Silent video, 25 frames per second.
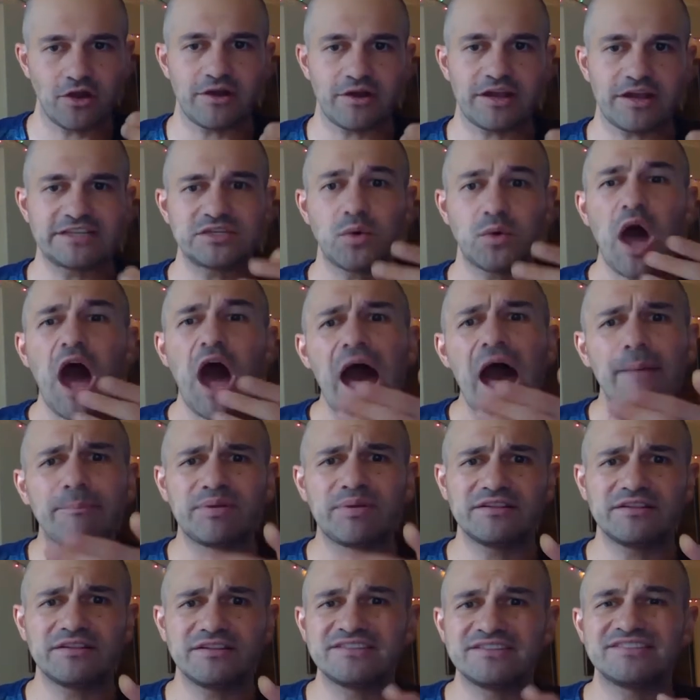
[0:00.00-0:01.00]
All right, so
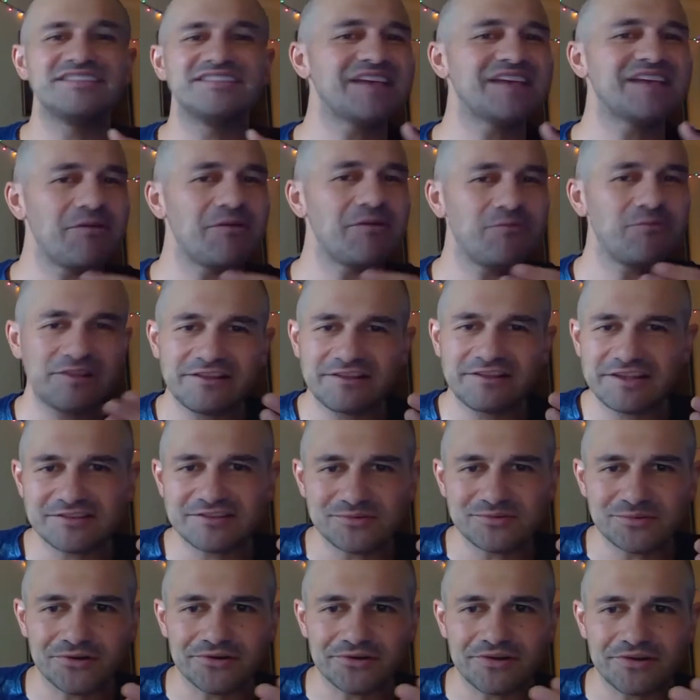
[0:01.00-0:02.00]
opulent is, I really like
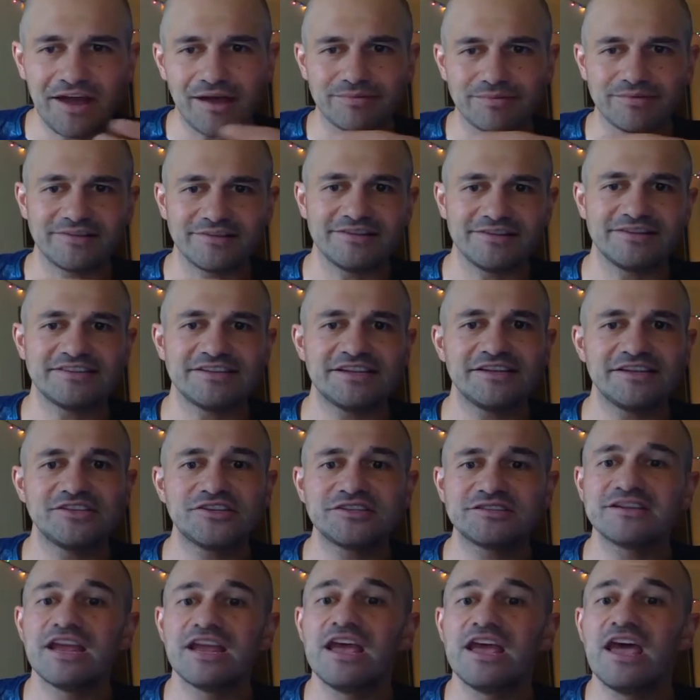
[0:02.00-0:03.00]
this word opulent, and
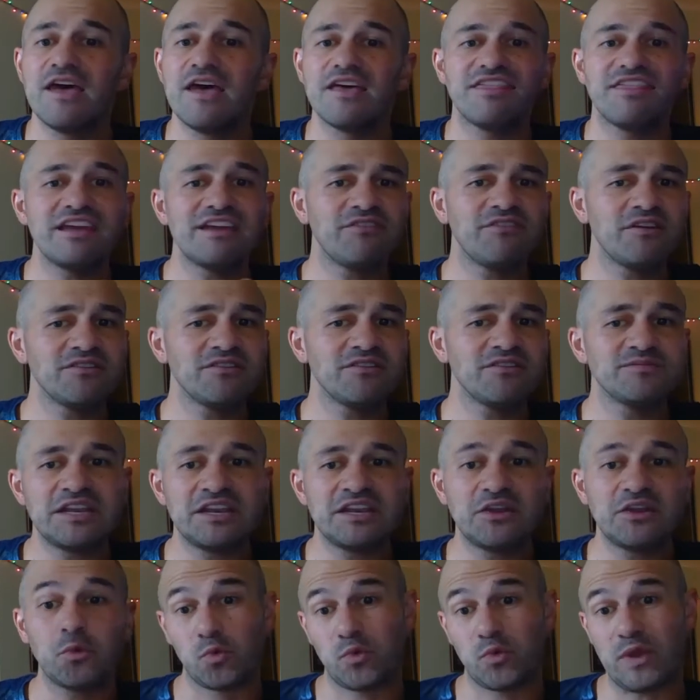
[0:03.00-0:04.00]
just think of it as
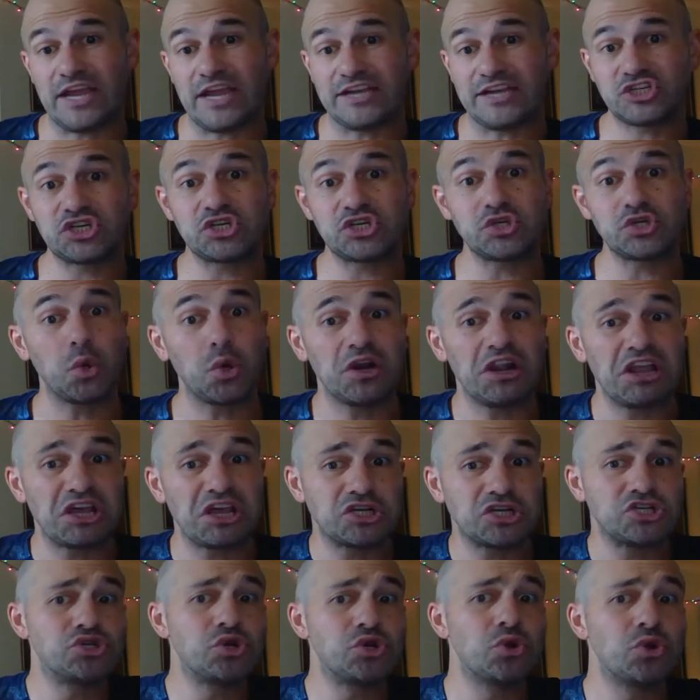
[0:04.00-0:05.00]
meaning rich or
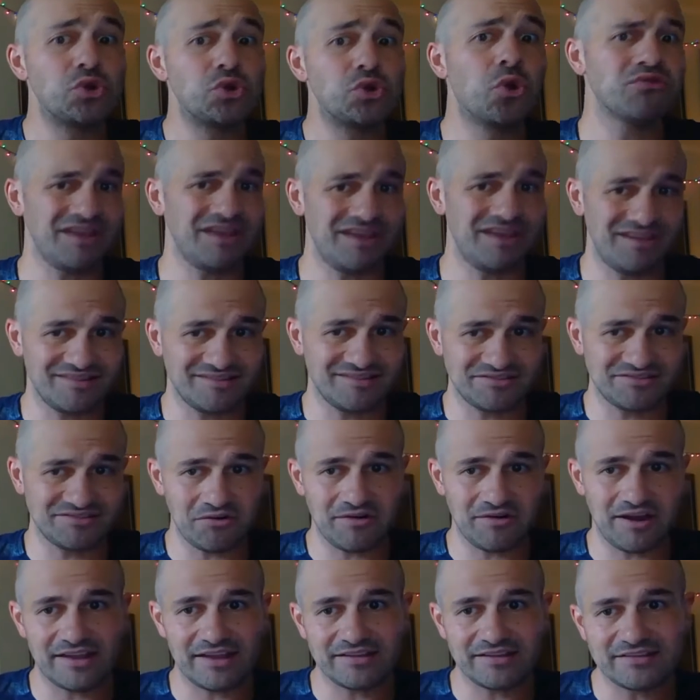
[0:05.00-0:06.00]
luxurious.
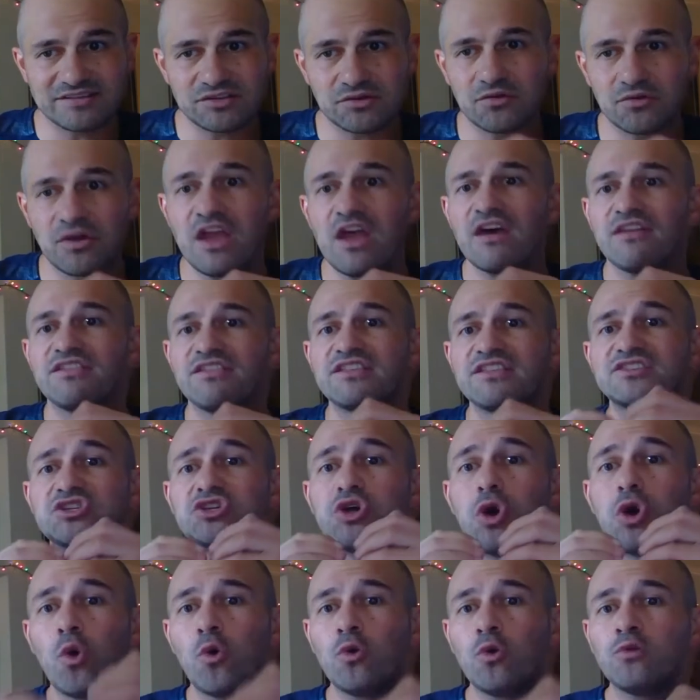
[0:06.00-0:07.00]
All right, so this
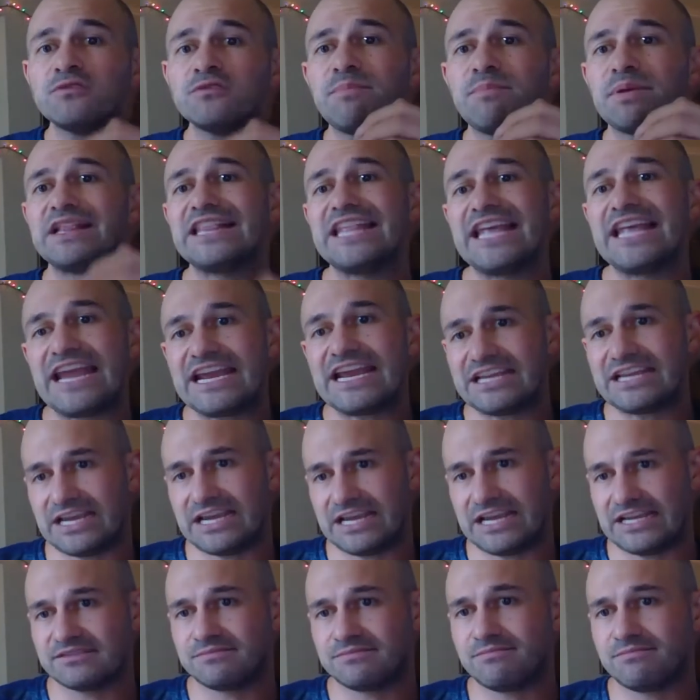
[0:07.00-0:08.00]
gold
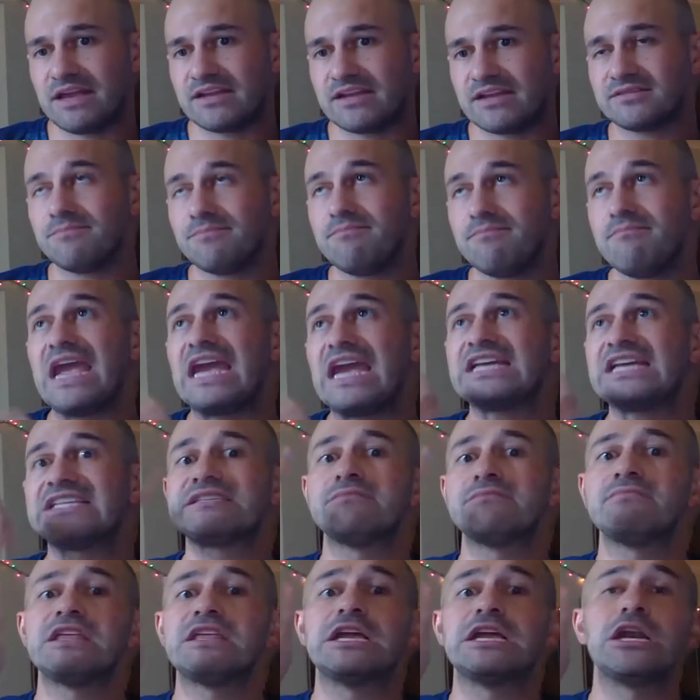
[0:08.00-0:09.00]
plating is meant to make
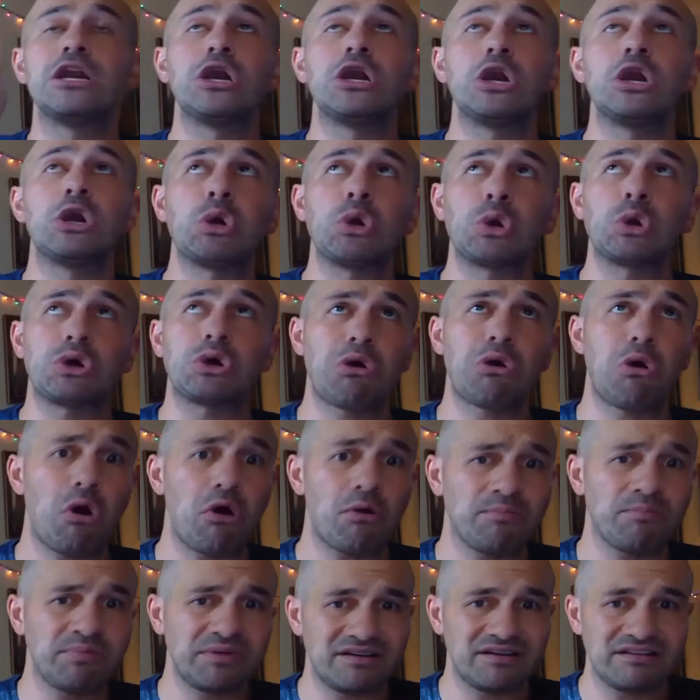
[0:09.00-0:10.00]
something look
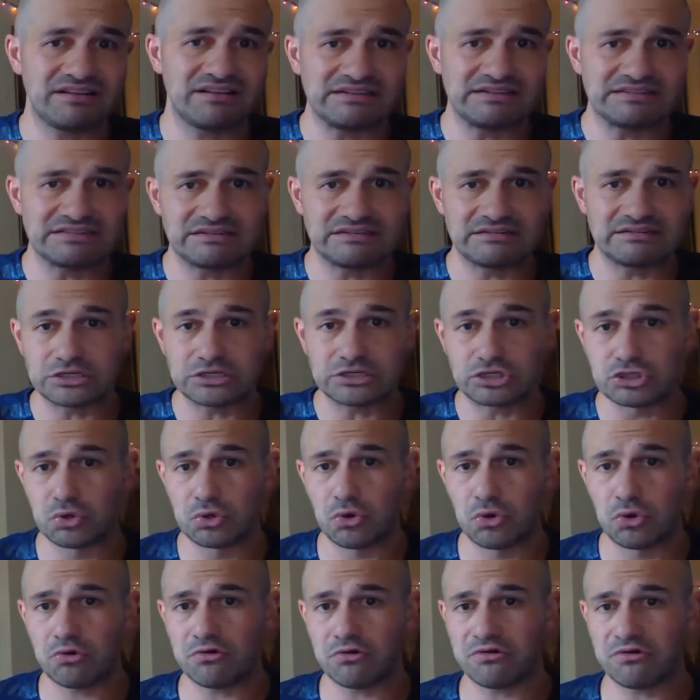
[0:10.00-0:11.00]
opulent and
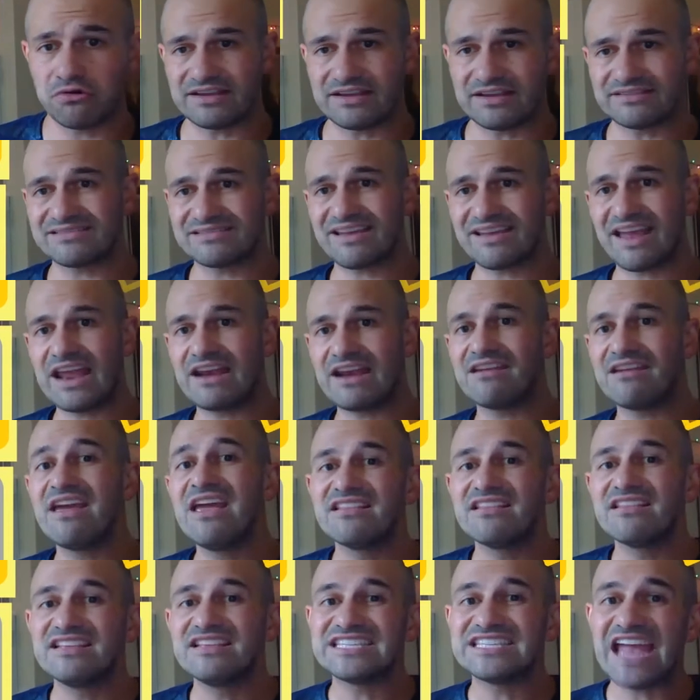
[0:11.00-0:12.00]
luxurious, and
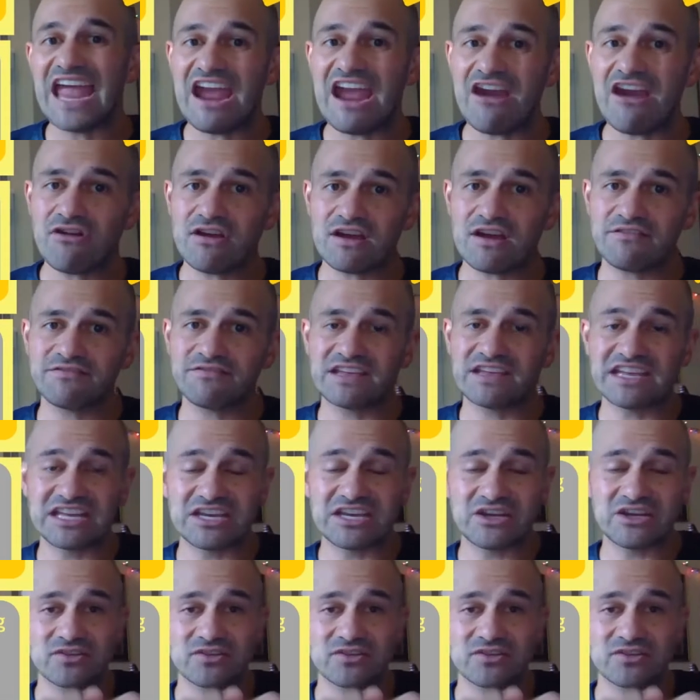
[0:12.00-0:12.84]
this era of the